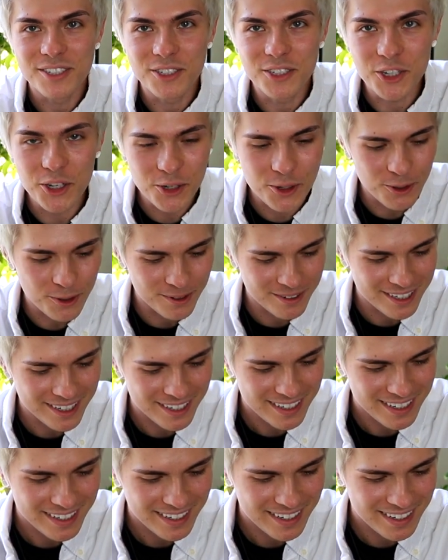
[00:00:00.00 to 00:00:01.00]
Dude.
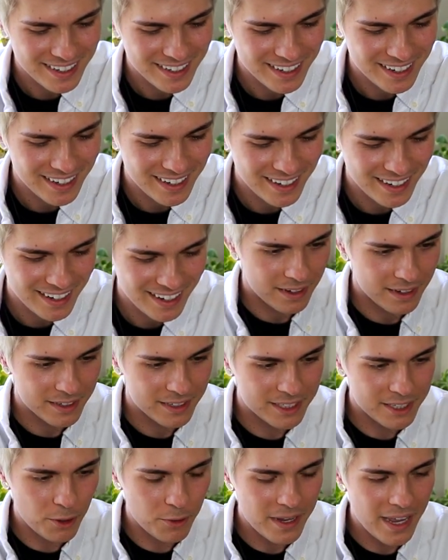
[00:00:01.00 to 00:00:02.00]

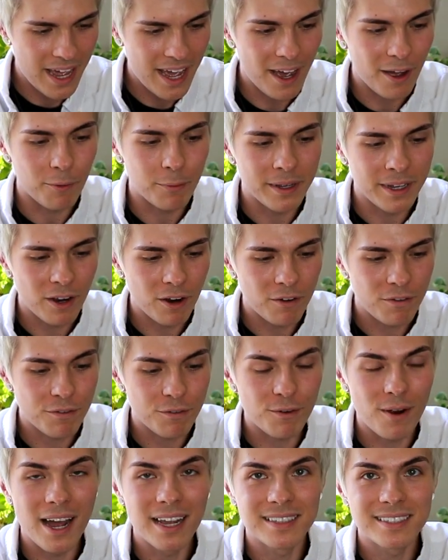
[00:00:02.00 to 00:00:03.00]
So yeah, we are
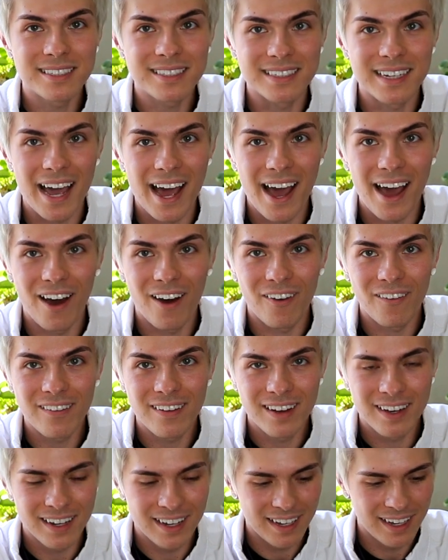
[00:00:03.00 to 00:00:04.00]
friends now.
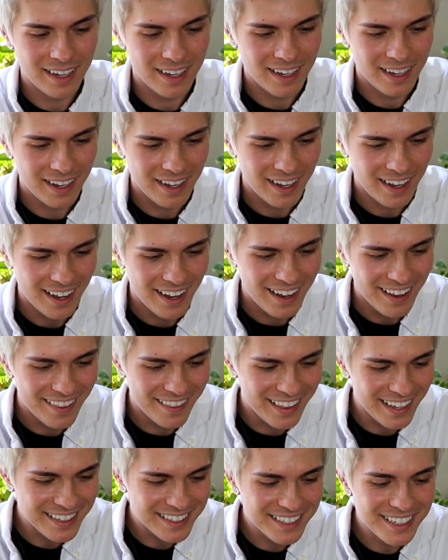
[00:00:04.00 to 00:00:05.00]

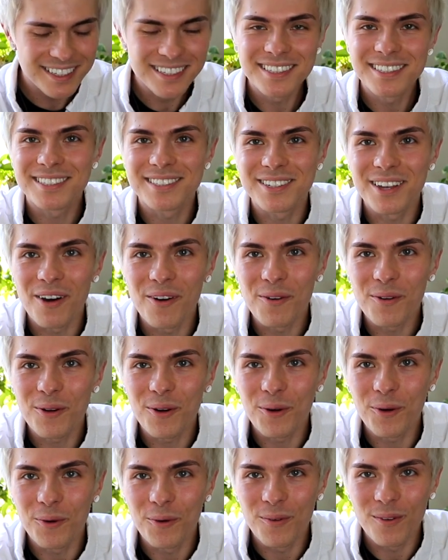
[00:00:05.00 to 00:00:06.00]
This is so
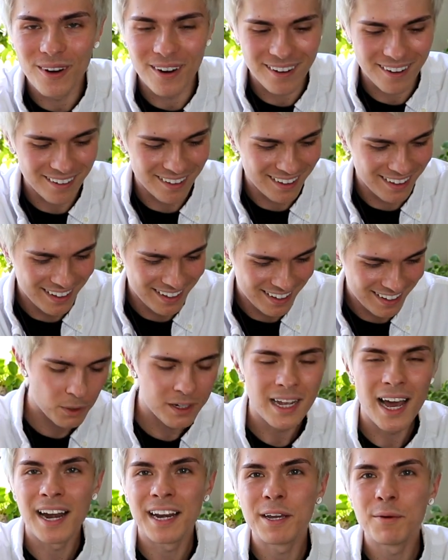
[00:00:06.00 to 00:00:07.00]
cool. Would
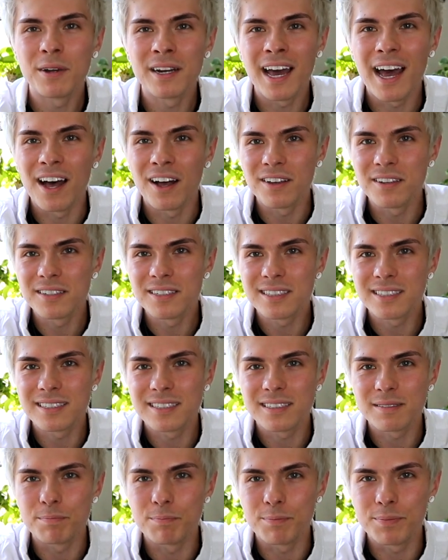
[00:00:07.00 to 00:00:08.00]
anyone
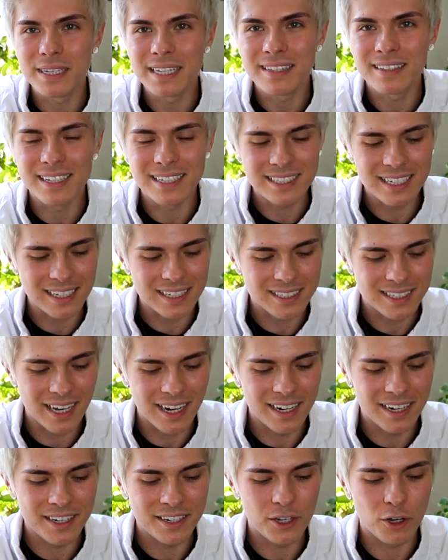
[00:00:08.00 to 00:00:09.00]
else be this
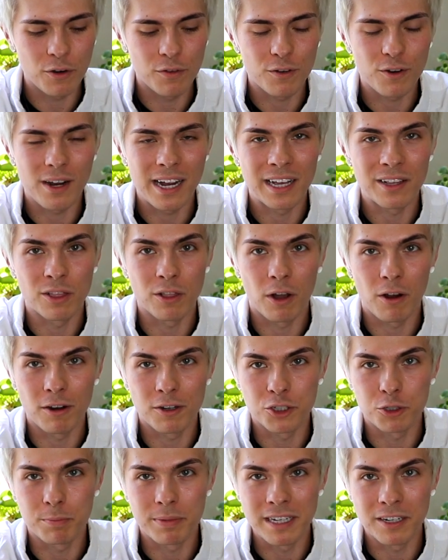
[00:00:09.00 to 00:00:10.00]
excited over a
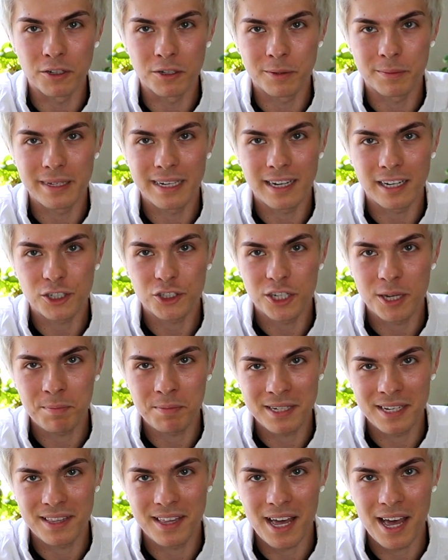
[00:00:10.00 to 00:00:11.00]
large beetle being
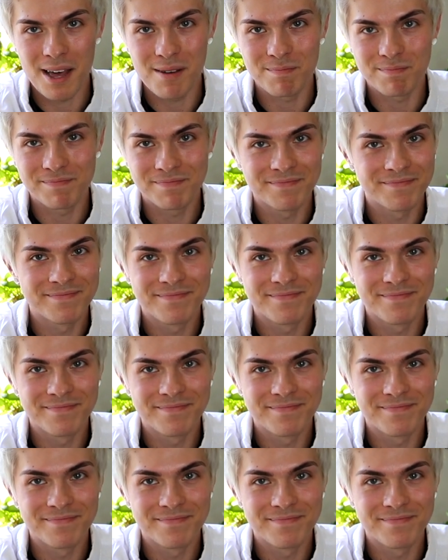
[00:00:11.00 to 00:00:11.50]
shipped to them?